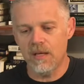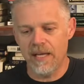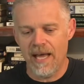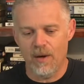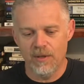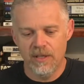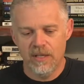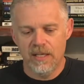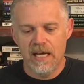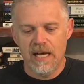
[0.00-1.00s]
Now,
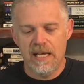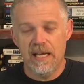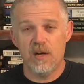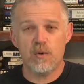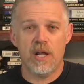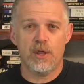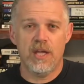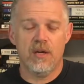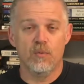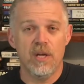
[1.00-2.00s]
here's what I
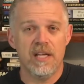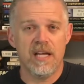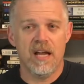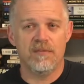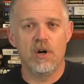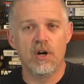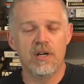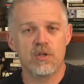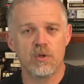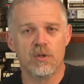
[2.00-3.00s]
think really kind of
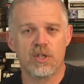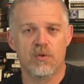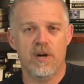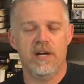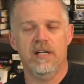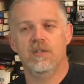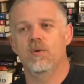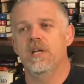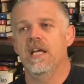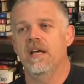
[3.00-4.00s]
hurt Shula's career
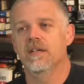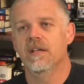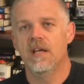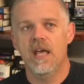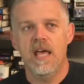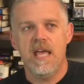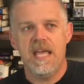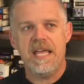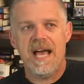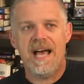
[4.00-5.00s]
toward the end.
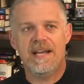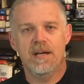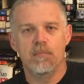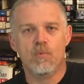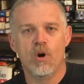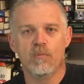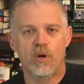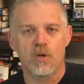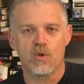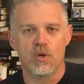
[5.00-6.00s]
He had more and
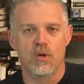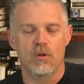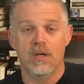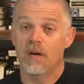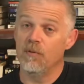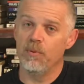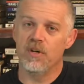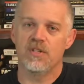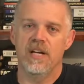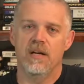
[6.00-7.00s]
more control over
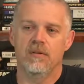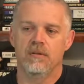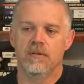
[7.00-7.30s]
personnel.